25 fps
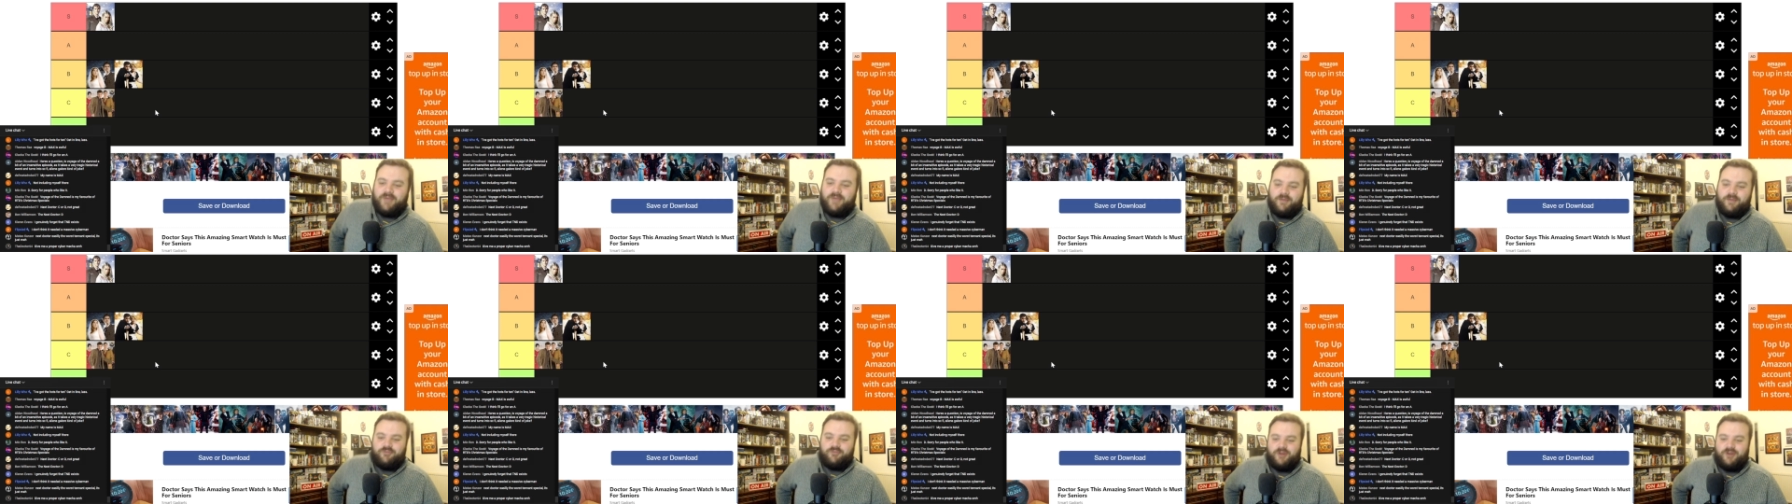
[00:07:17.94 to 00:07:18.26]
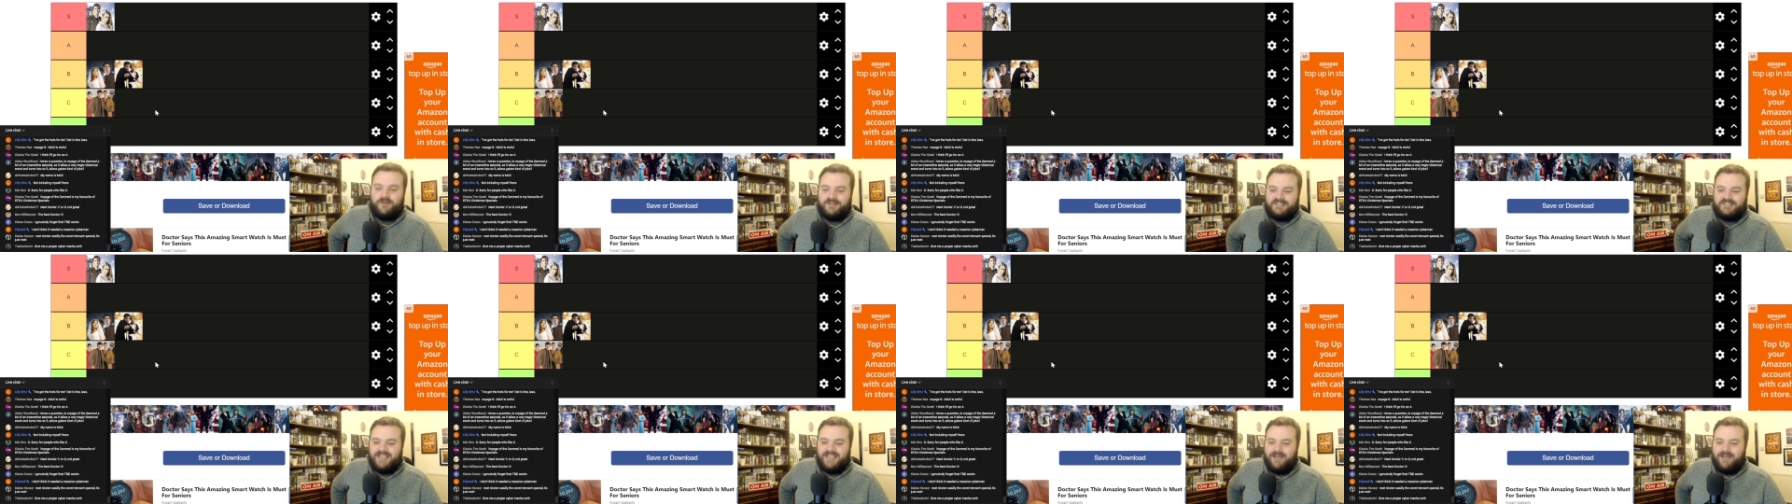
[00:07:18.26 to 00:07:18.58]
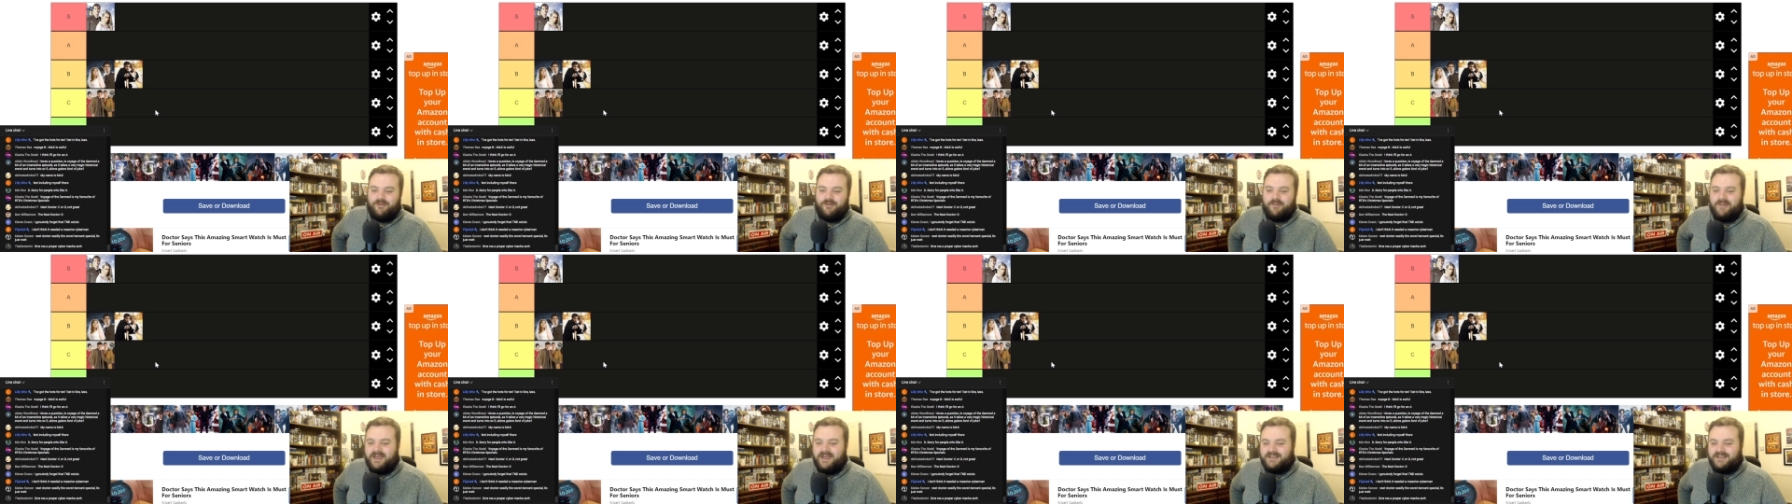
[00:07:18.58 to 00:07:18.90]
give me a proper
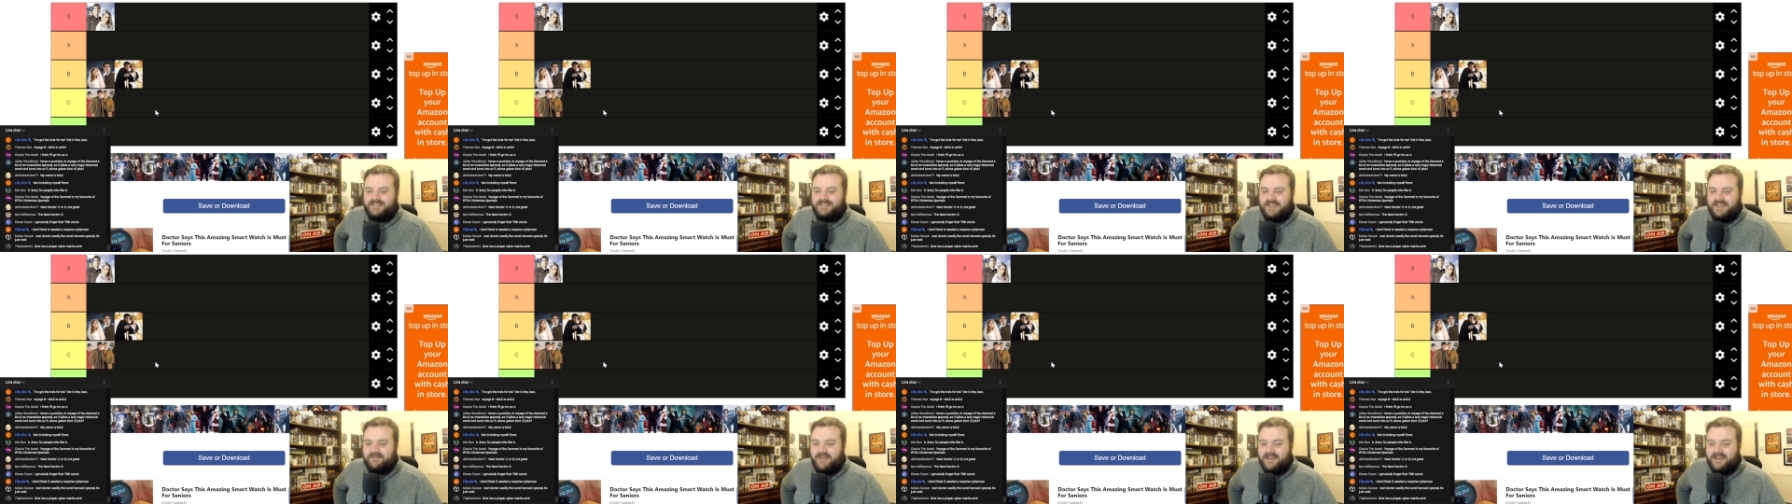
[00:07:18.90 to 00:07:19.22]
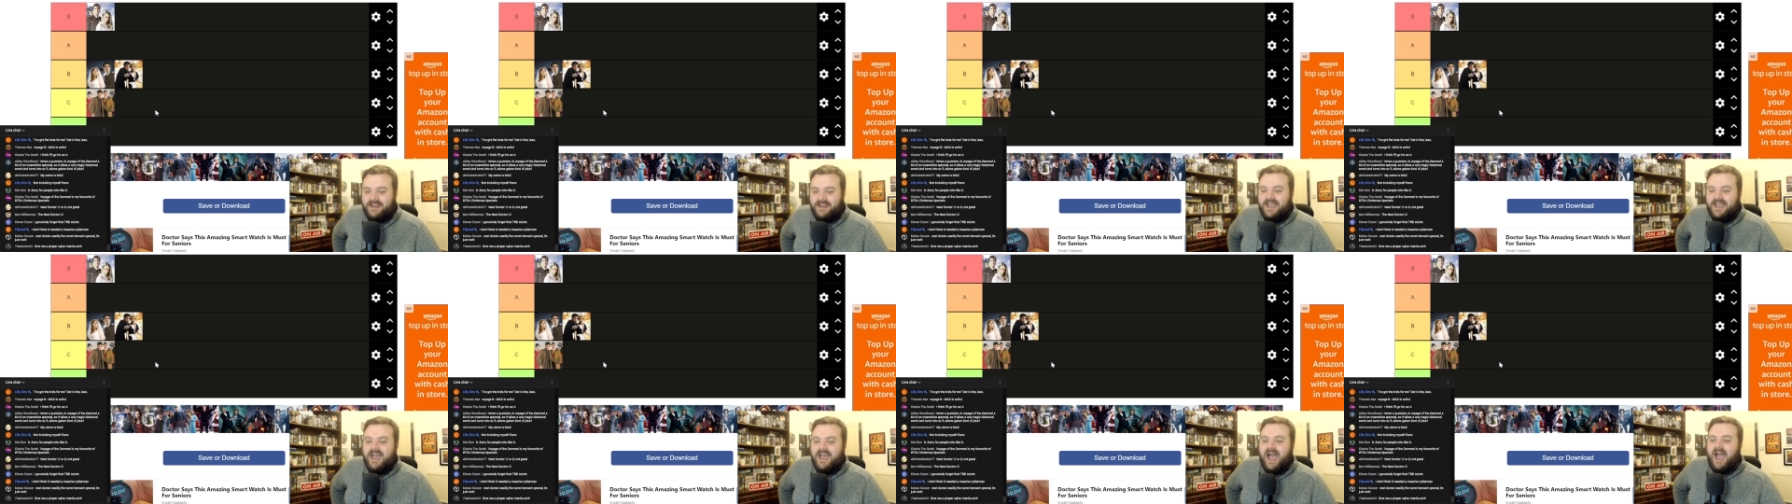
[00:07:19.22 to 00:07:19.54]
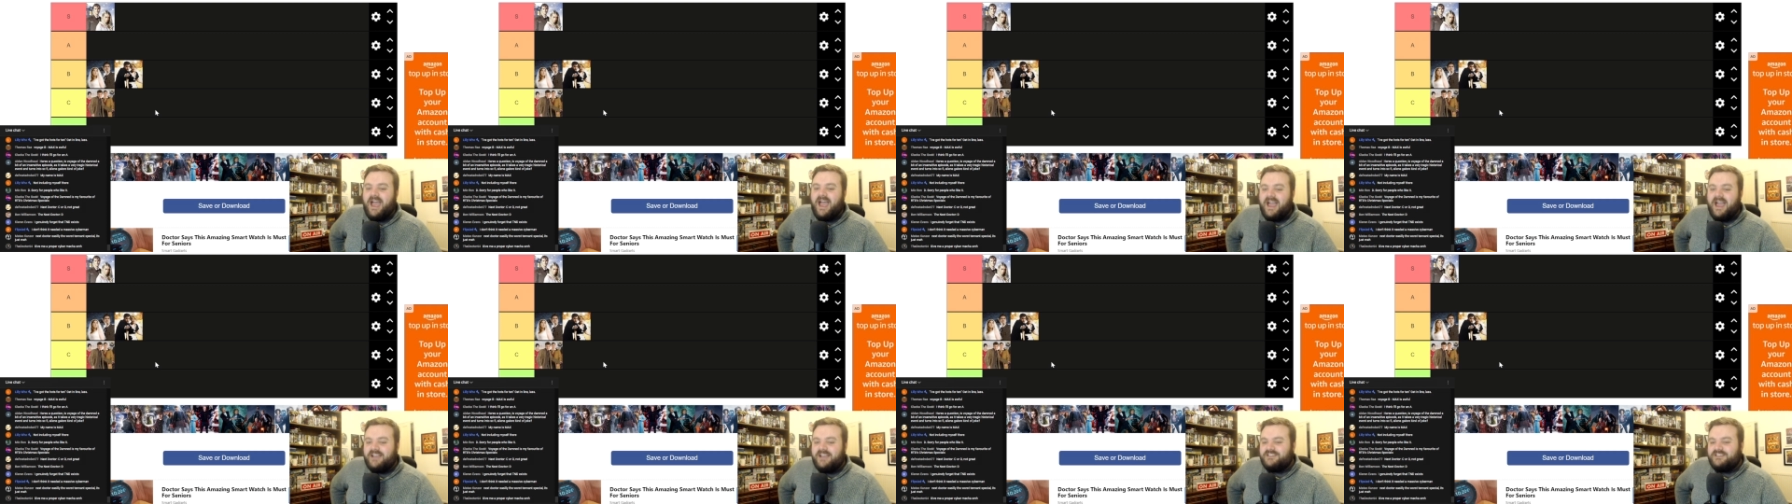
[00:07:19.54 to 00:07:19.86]
cyber mech shape my head."
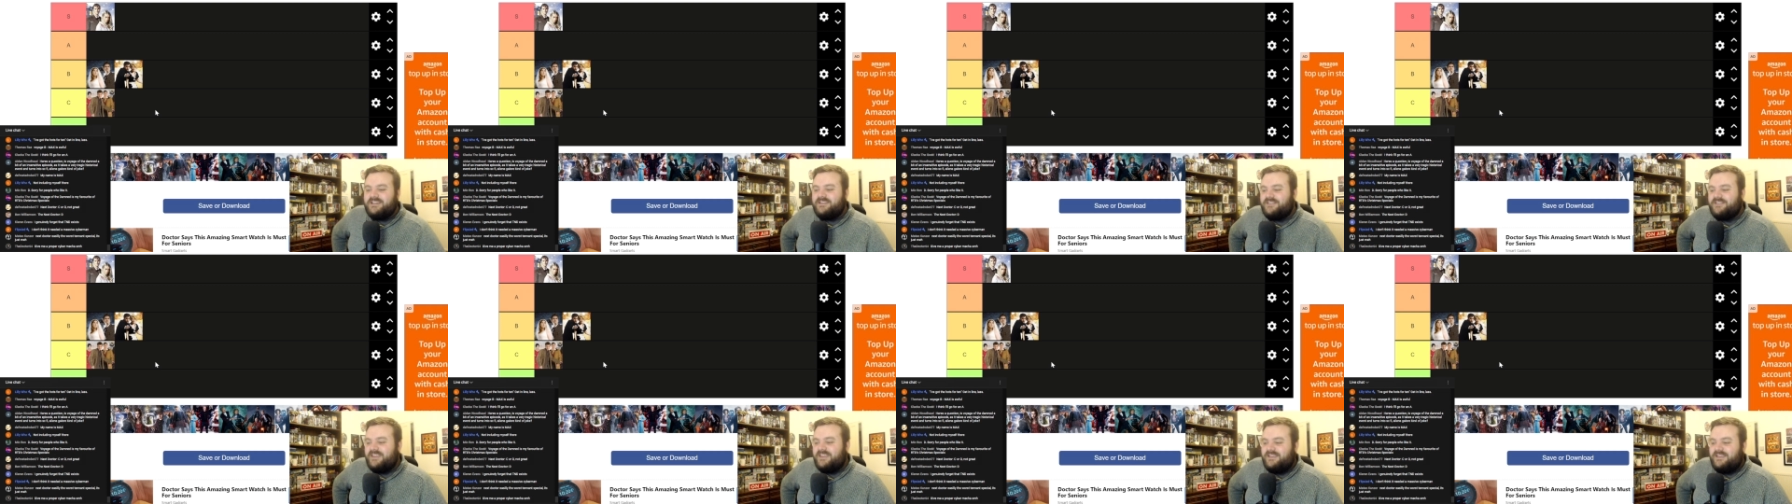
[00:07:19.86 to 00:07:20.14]
I actually